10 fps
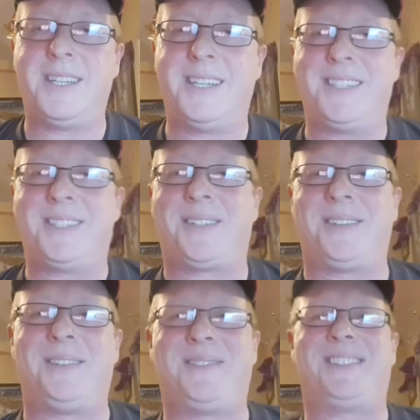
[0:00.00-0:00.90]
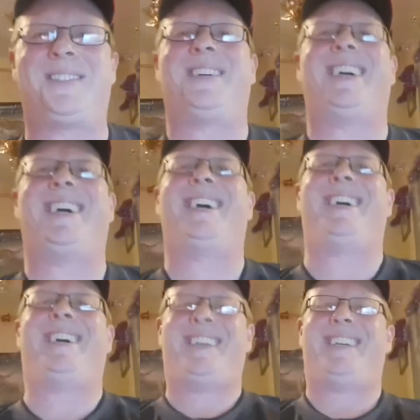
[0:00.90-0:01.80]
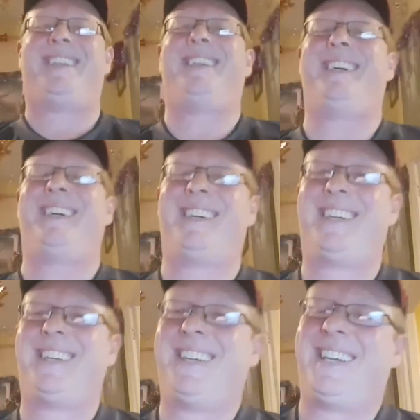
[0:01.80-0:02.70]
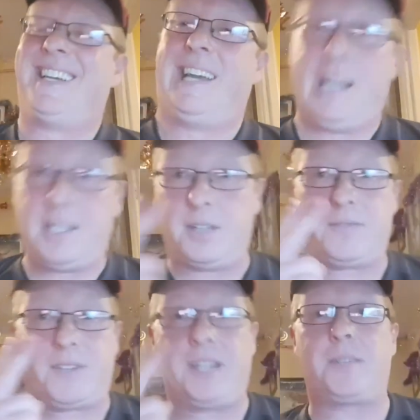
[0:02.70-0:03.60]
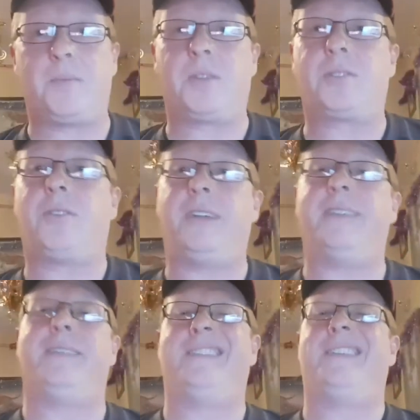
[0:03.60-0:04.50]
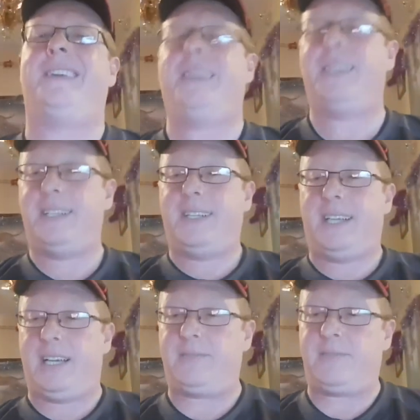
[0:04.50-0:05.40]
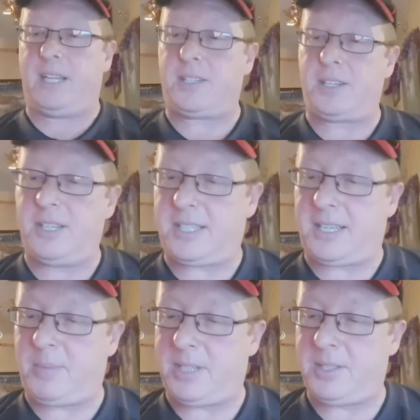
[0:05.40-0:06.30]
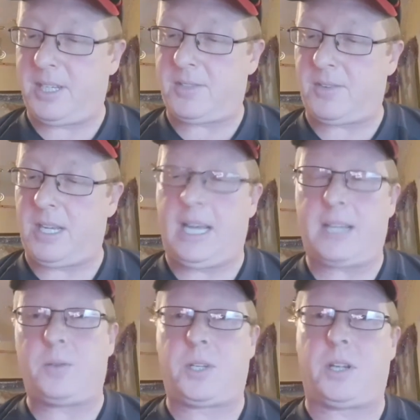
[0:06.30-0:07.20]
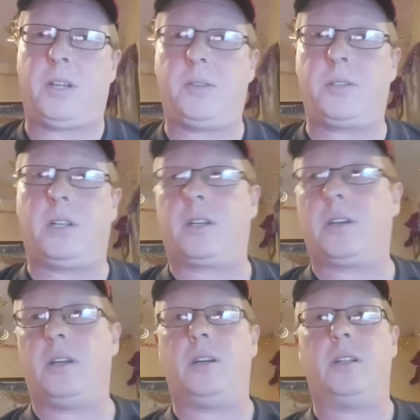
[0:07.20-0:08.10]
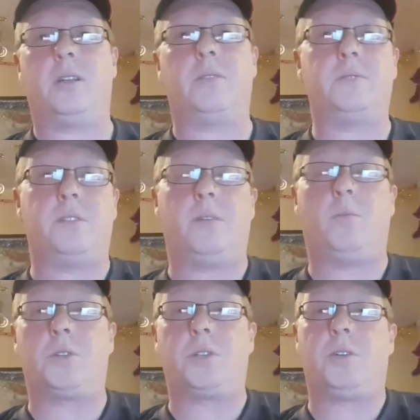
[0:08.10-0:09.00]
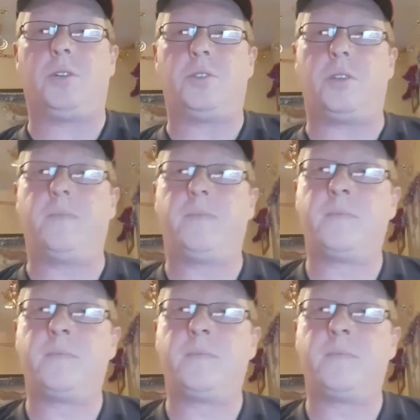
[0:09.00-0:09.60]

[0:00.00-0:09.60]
Just sort of fistful. Yeah, yeah. And don't forget the smokes. All right. Right. So let's get back into this. Right. Aquachiga. He's another guy I like watching on YouTube.